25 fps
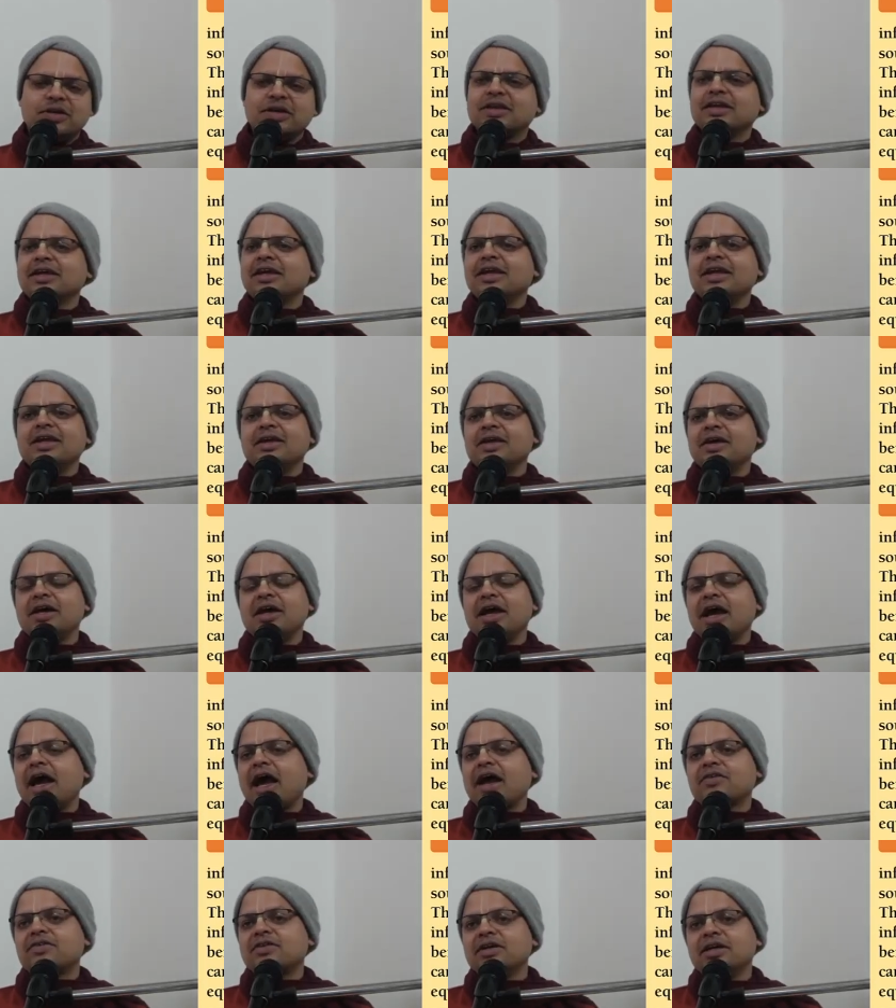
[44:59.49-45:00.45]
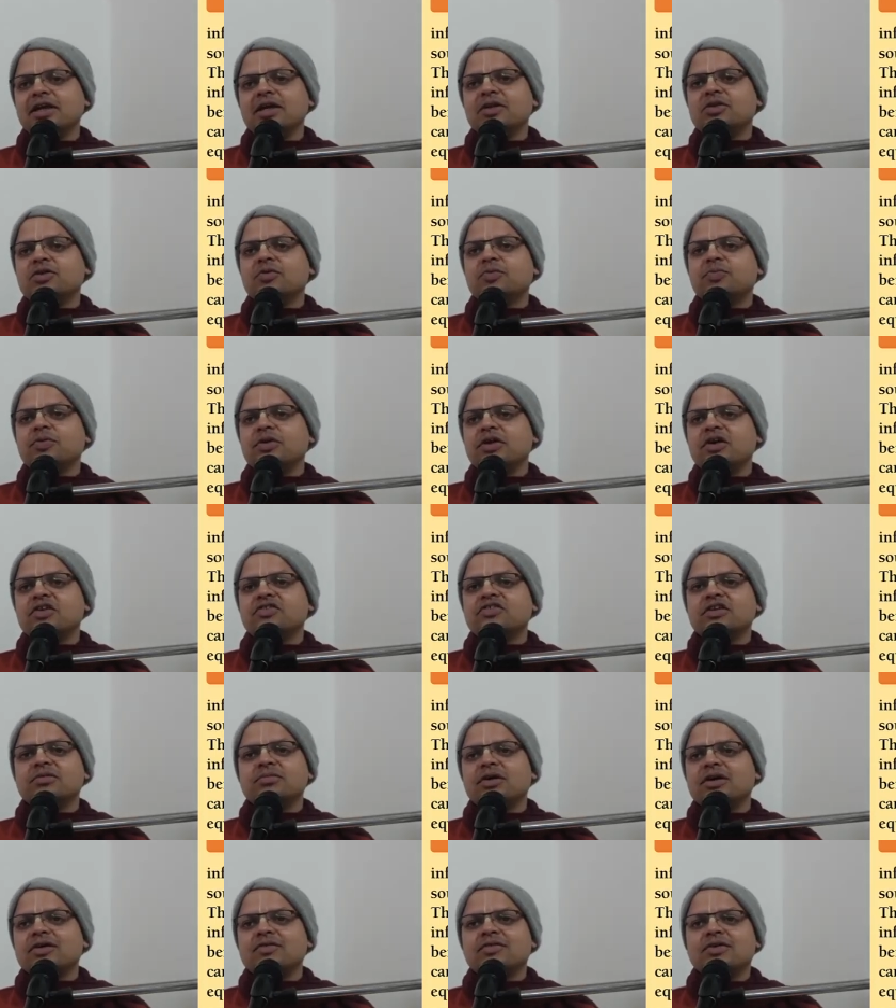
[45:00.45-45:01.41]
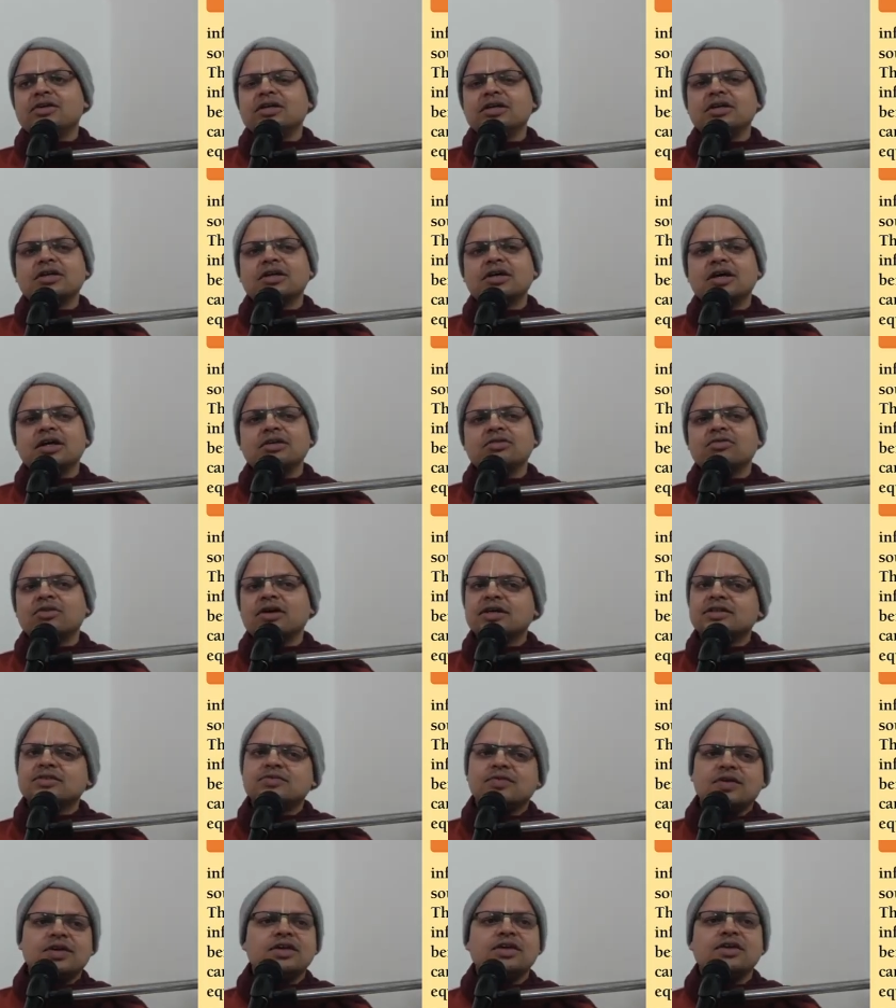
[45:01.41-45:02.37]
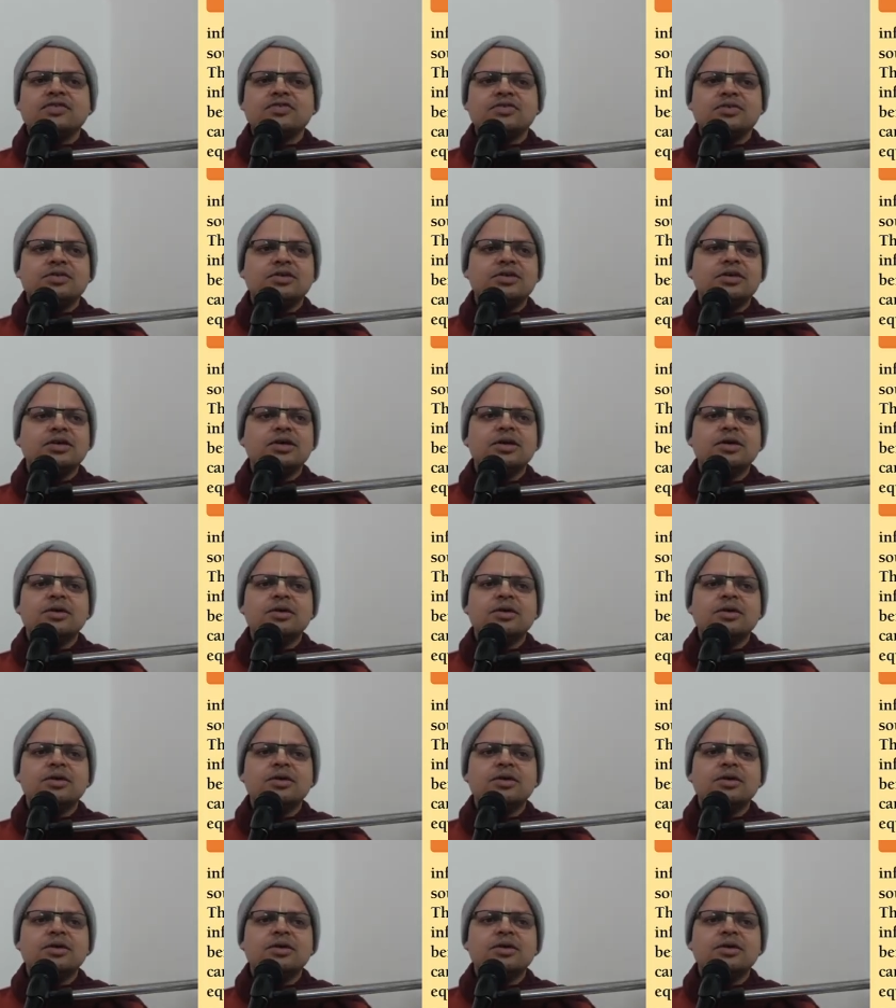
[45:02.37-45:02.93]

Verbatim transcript: really actually to preach in Bhagavad in Kali Yuga is very easy